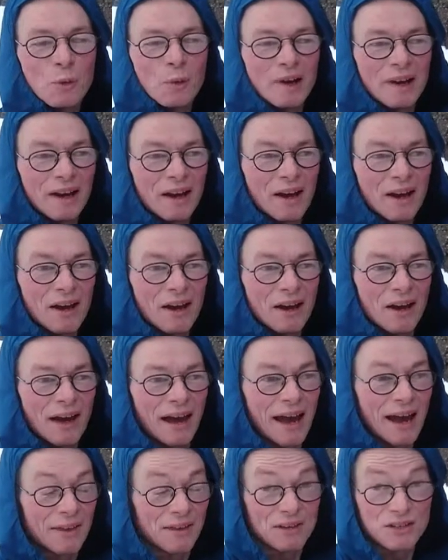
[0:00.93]
We are
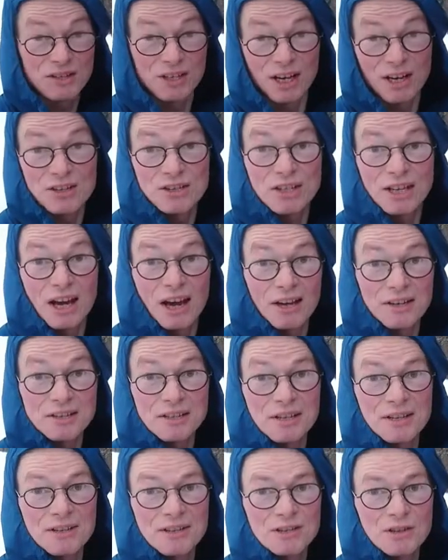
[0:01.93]
at the CIC
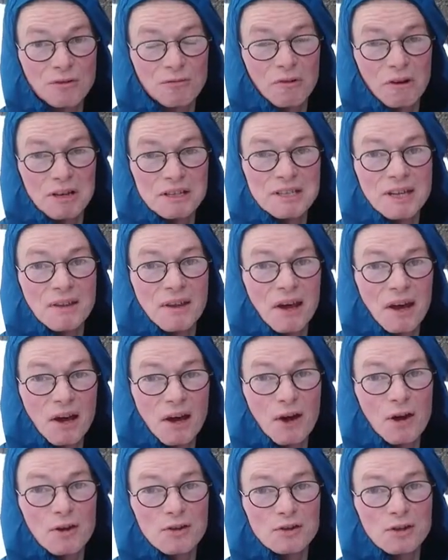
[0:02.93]
hut, so right in the
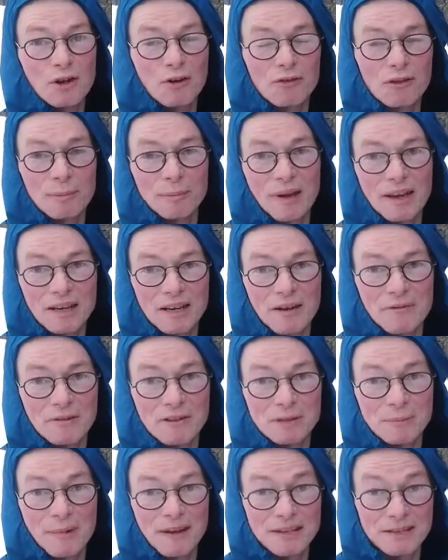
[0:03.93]
heart of the Ben
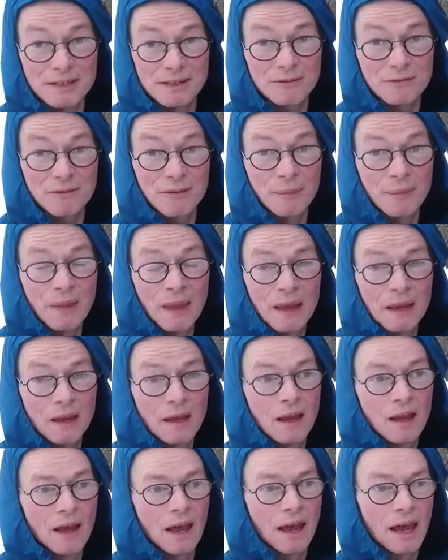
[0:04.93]
Nevis Massif,
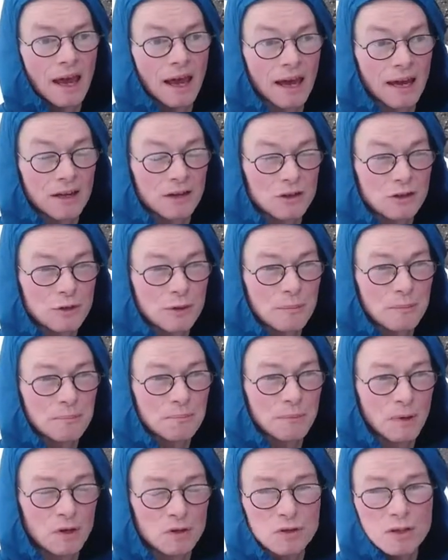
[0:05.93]
and
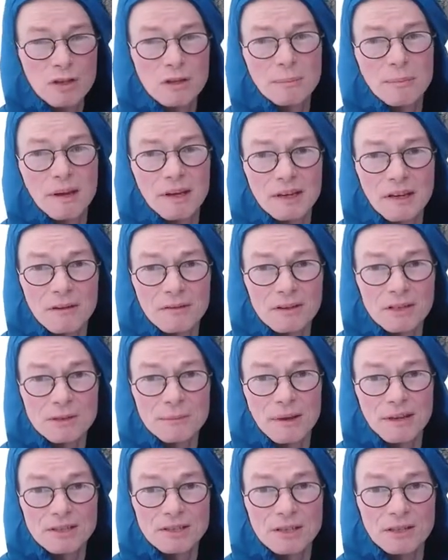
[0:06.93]
most of the Ben
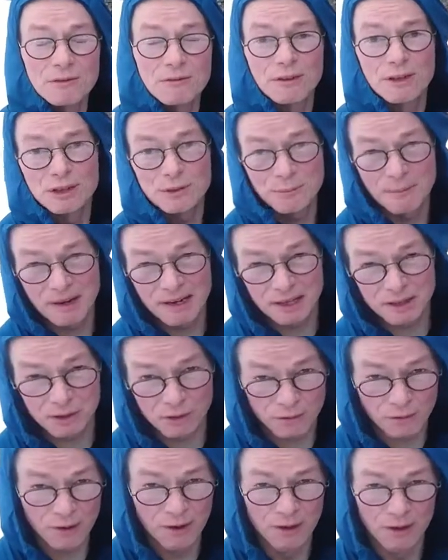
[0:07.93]
Nevis Massif is made
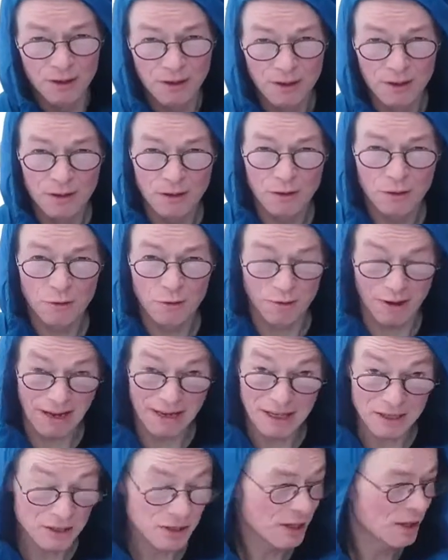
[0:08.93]
of
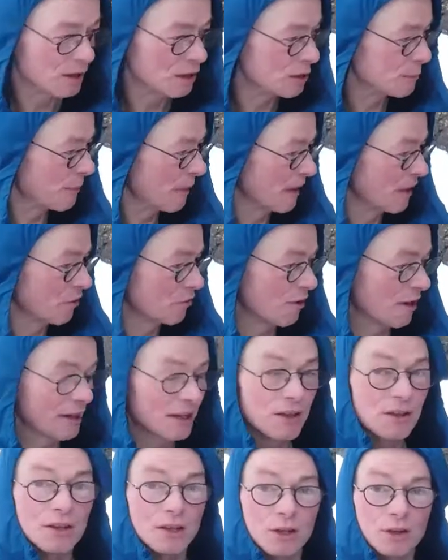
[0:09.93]
granite, this pink
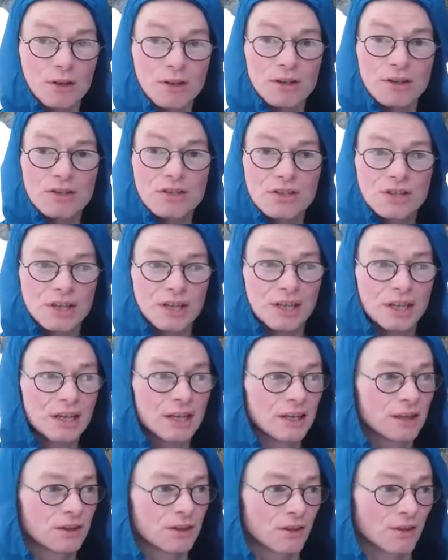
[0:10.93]
granite that you can
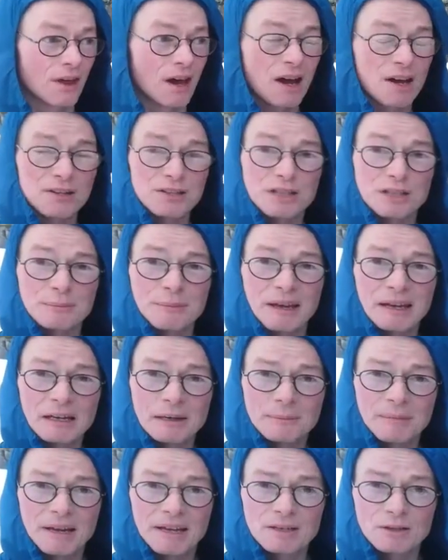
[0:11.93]
see that the hut is
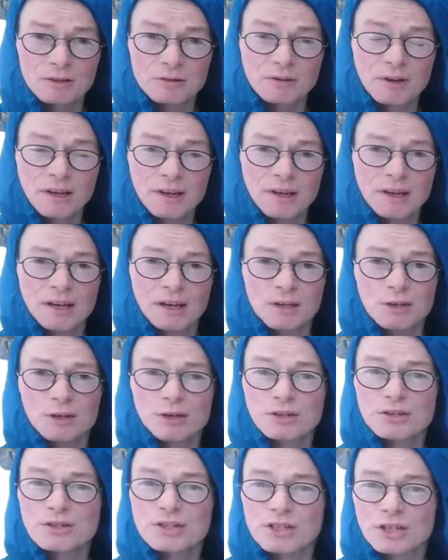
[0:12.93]
mainly made of, you
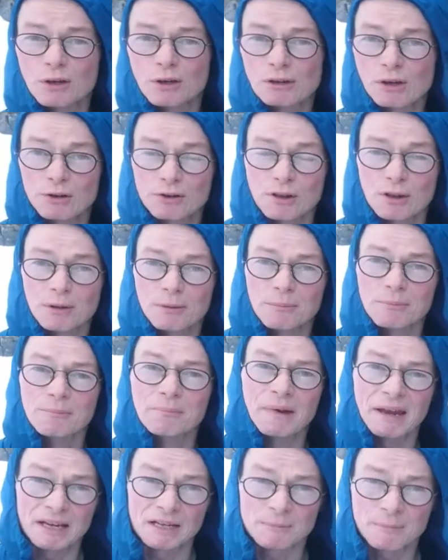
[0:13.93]
can see on a lot of the
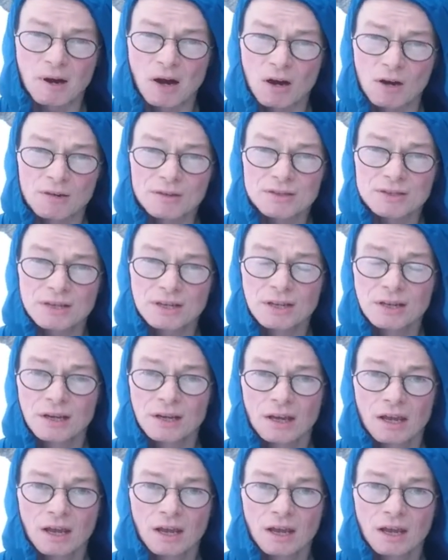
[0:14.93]
made paths,